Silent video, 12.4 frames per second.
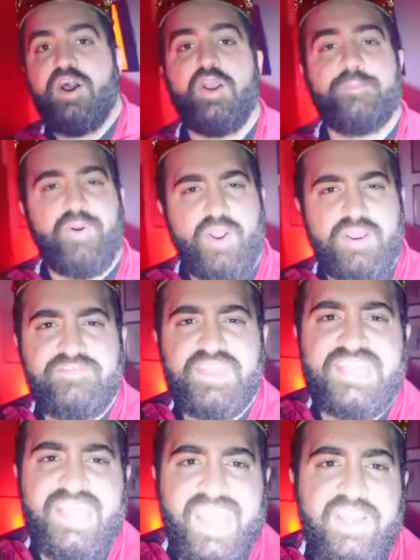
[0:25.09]
are part of
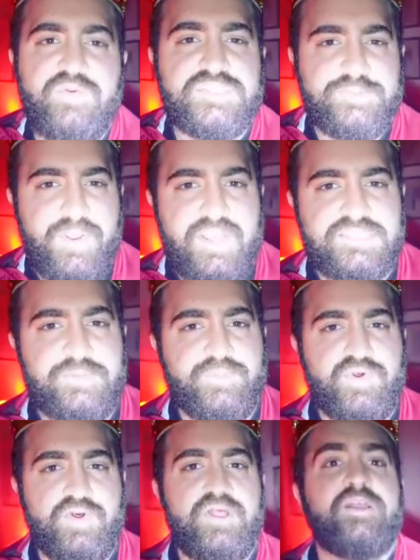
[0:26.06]
the gang
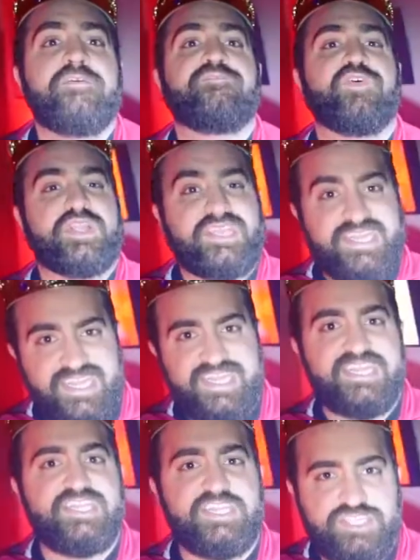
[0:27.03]
responsible for
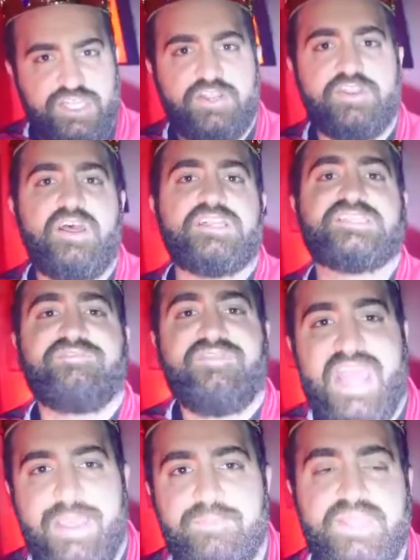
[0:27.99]
killing the Juggernaut's
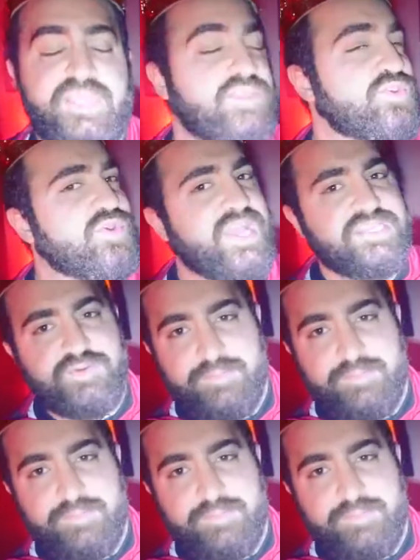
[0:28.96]
family. You guys